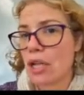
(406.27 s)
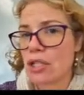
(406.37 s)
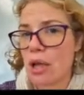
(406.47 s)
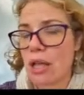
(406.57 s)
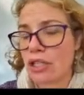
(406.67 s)
but
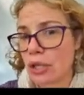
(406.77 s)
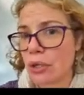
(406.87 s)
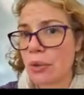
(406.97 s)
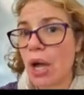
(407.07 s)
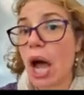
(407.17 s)
also I'll show
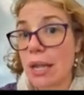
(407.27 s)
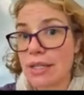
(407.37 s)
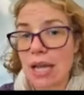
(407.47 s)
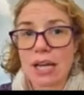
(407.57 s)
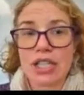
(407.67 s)
you
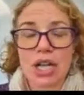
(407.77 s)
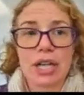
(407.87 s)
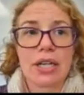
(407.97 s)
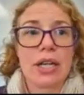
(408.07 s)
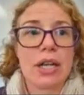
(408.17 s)

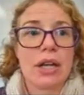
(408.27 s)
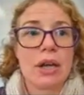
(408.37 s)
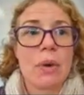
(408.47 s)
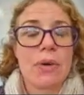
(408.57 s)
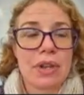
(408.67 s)
conduction
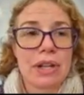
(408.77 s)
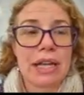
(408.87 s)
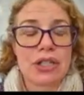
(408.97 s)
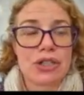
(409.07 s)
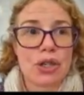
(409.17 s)
with an
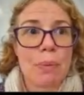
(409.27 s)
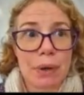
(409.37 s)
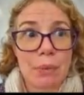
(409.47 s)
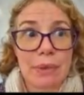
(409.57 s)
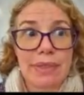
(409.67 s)

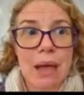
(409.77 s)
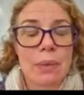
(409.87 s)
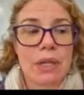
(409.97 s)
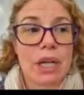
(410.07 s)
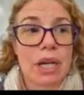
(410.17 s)
electroscope and what
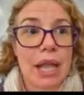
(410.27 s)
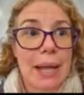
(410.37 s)
that would